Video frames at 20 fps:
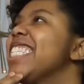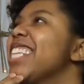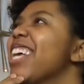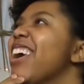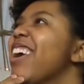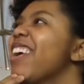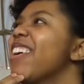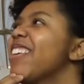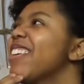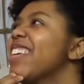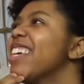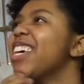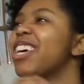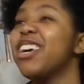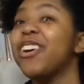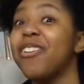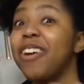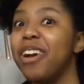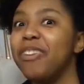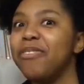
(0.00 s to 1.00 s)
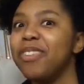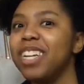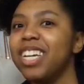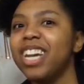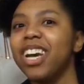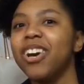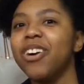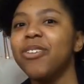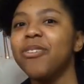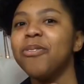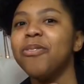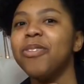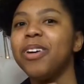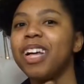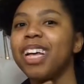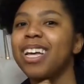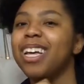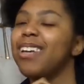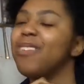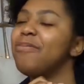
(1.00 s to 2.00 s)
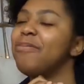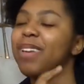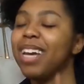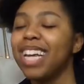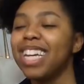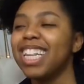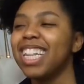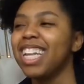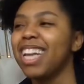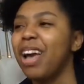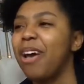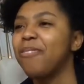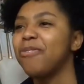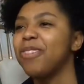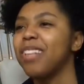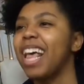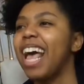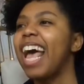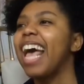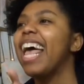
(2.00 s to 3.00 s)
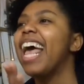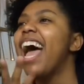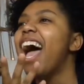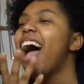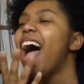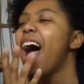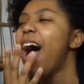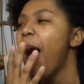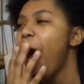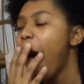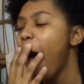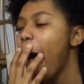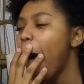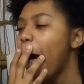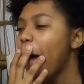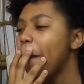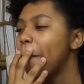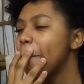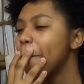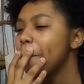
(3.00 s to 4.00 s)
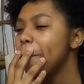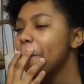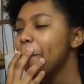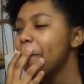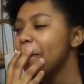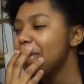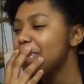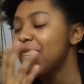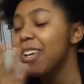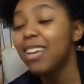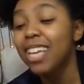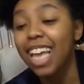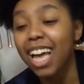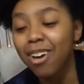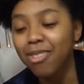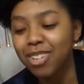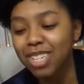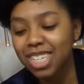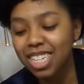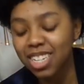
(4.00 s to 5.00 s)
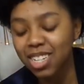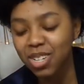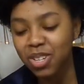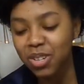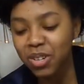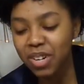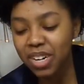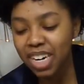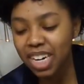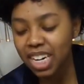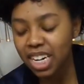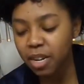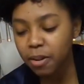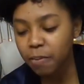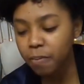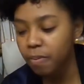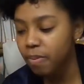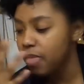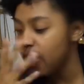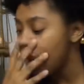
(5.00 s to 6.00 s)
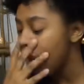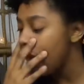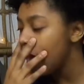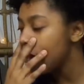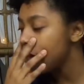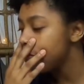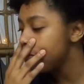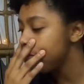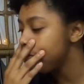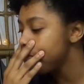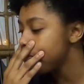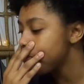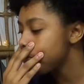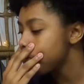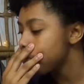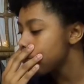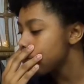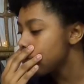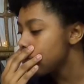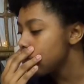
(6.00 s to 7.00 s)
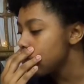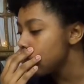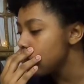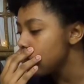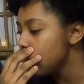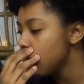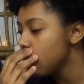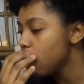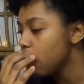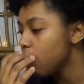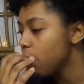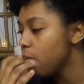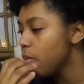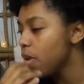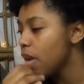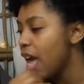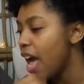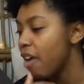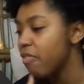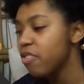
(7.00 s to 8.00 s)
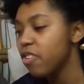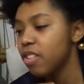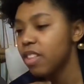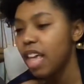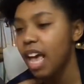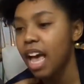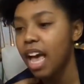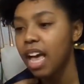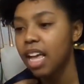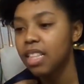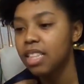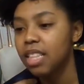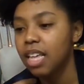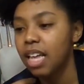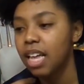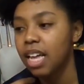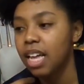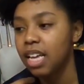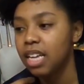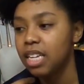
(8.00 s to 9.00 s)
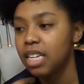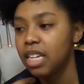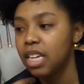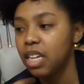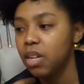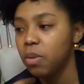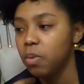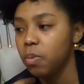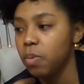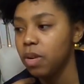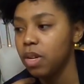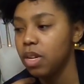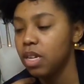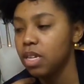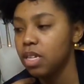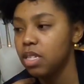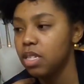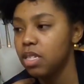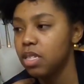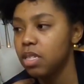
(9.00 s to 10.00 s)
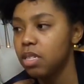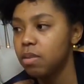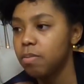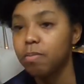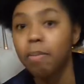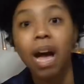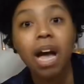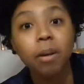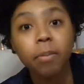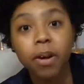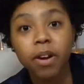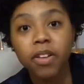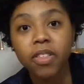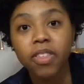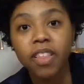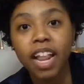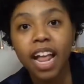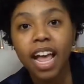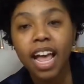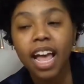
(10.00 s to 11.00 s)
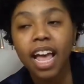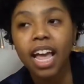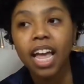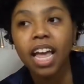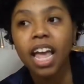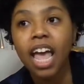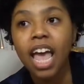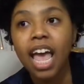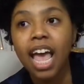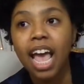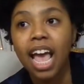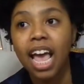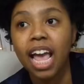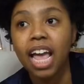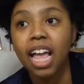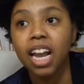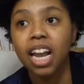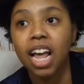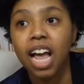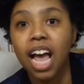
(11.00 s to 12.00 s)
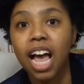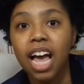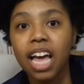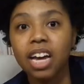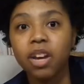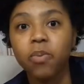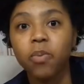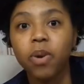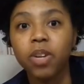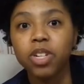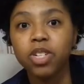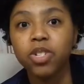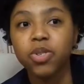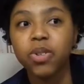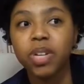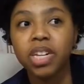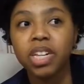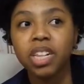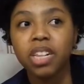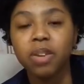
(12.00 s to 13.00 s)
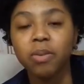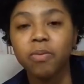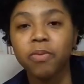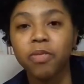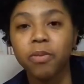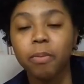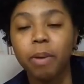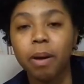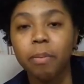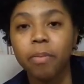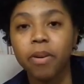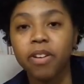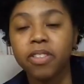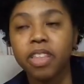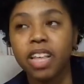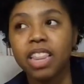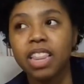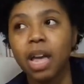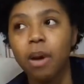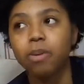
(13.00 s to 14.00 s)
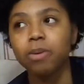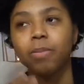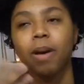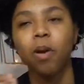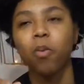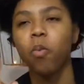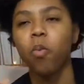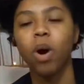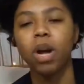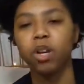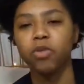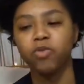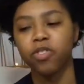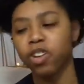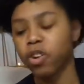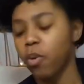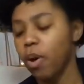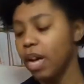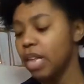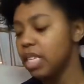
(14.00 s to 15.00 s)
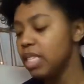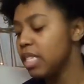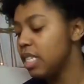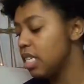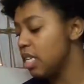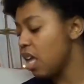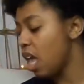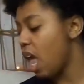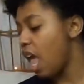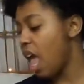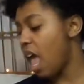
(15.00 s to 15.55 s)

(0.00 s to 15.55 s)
so great video, be on the lookout for that. Um, so yeah, we did New York, then after that, then it was my birthday and I didn't want to do anything for my birthday. That was my one request.